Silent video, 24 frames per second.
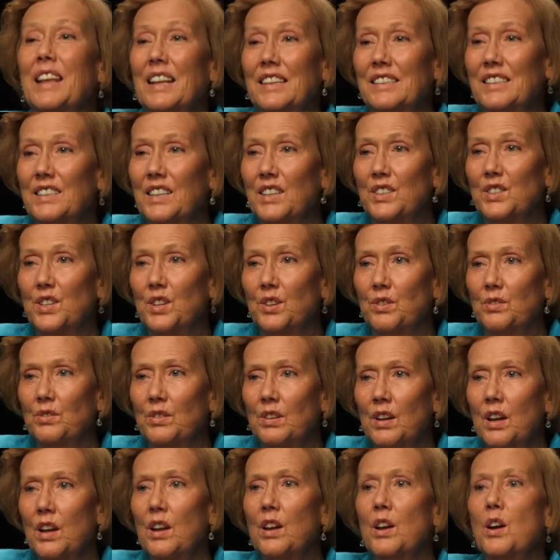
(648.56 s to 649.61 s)
Institute
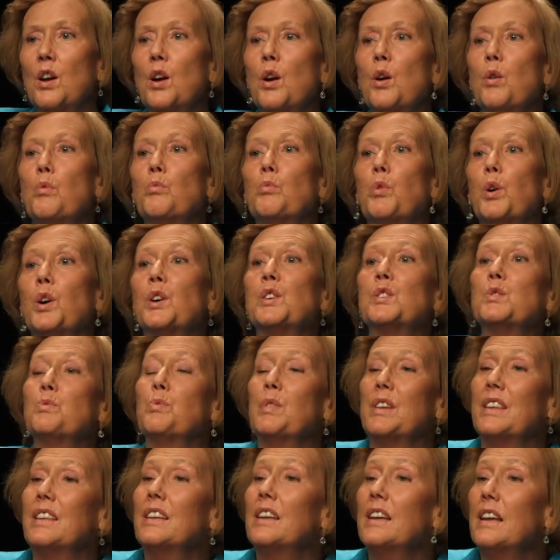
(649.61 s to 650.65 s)
works
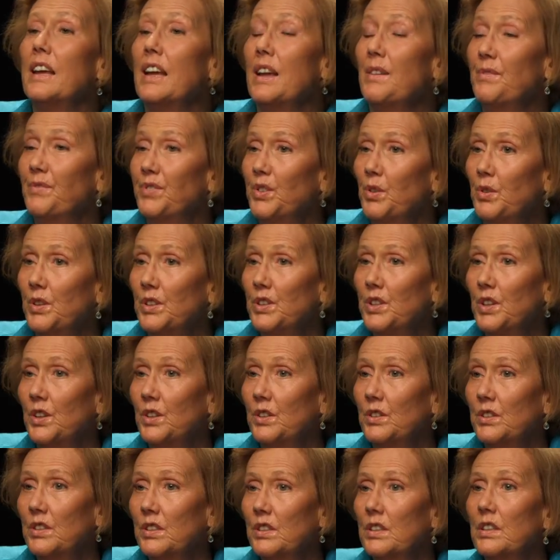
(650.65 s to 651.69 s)
with
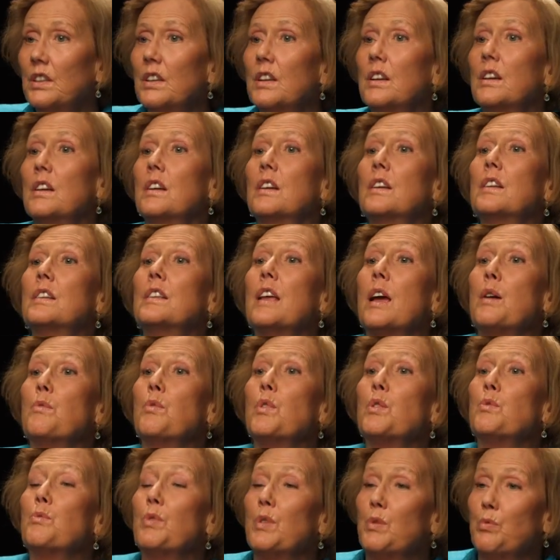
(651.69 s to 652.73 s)
influencers, they
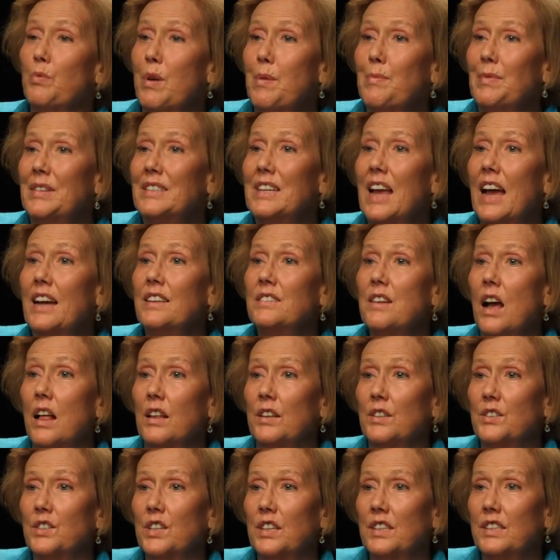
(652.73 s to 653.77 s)
work with women
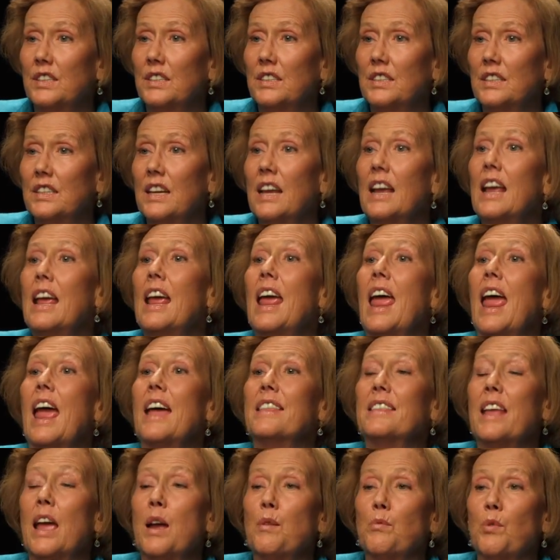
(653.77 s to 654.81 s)
technologists,
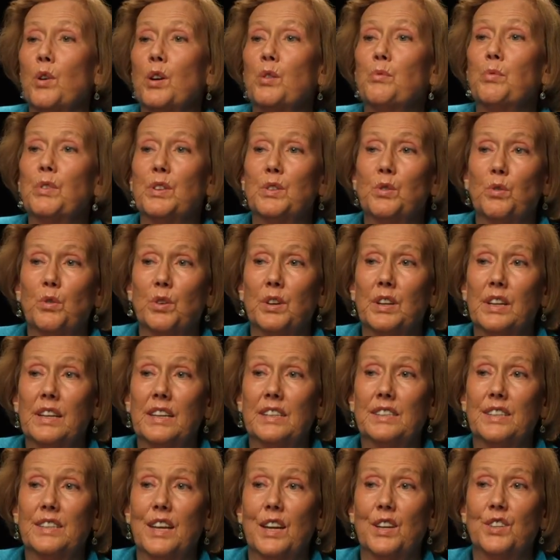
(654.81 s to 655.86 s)
and they work with
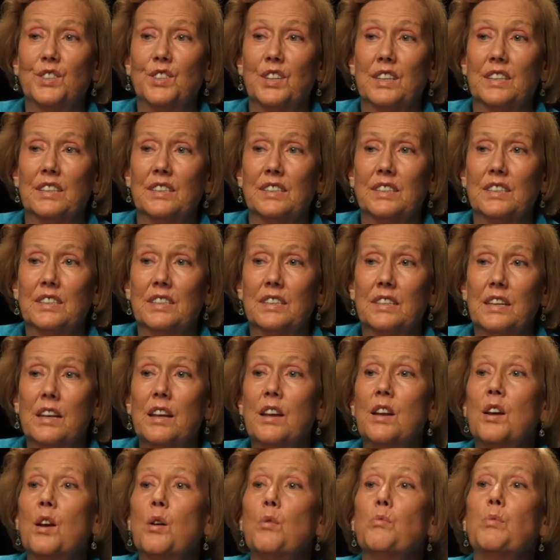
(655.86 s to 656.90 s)
organizations.
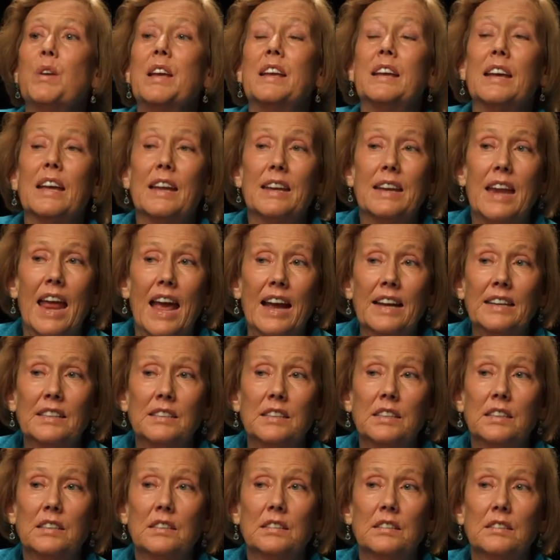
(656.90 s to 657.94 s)
We
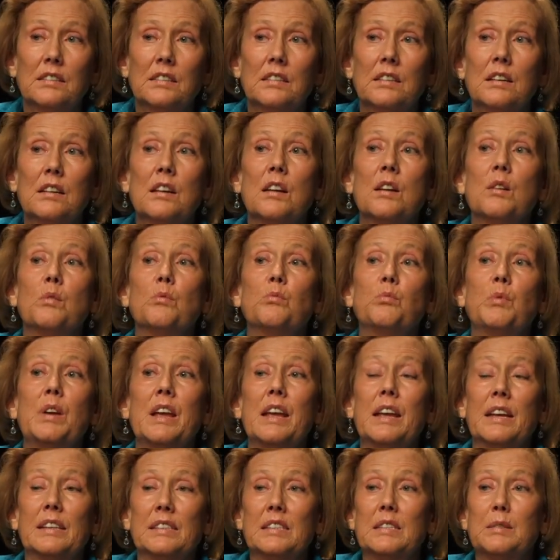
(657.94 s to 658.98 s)
connect,
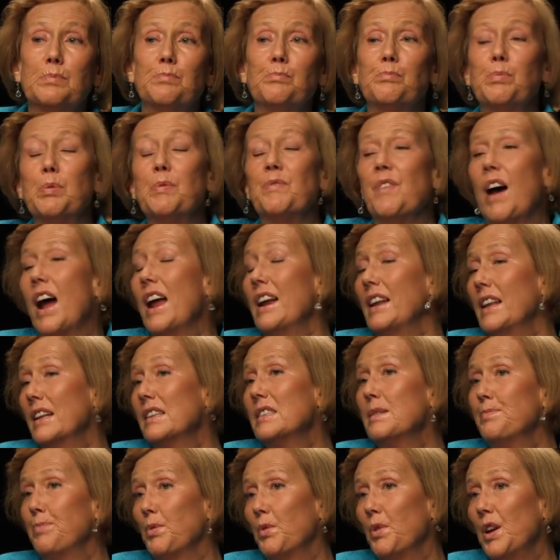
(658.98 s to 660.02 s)
we ins- provide
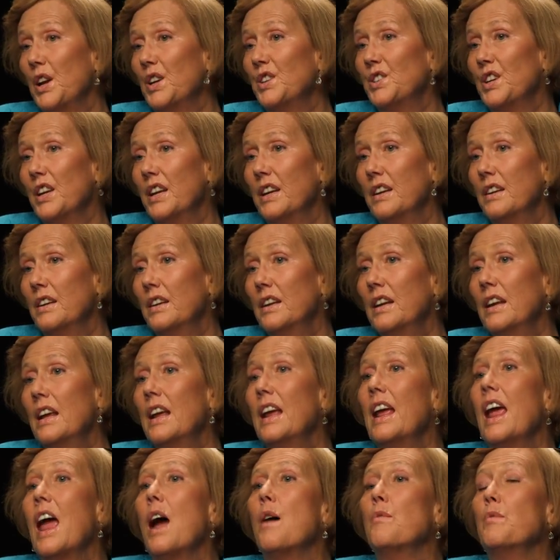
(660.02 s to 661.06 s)
inspiration,
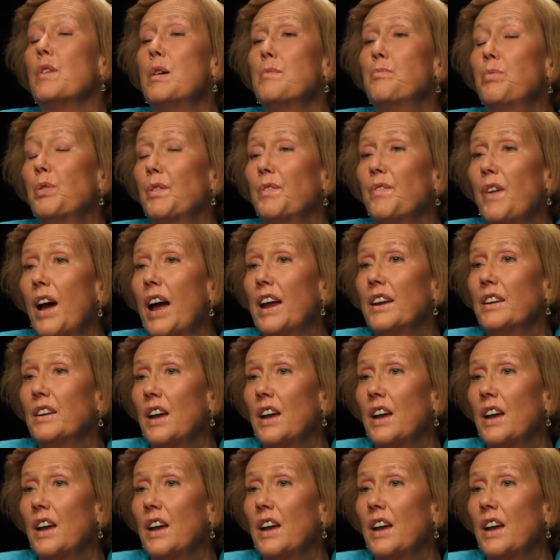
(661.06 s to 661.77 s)
and we provide